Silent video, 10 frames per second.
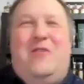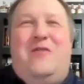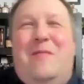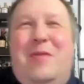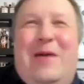
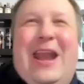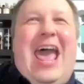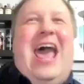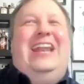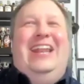from the
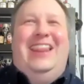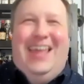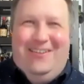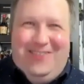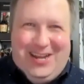Manhattan
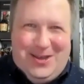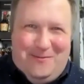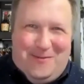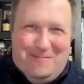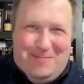than we do
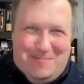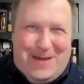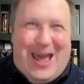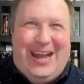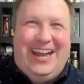from the
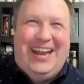pen.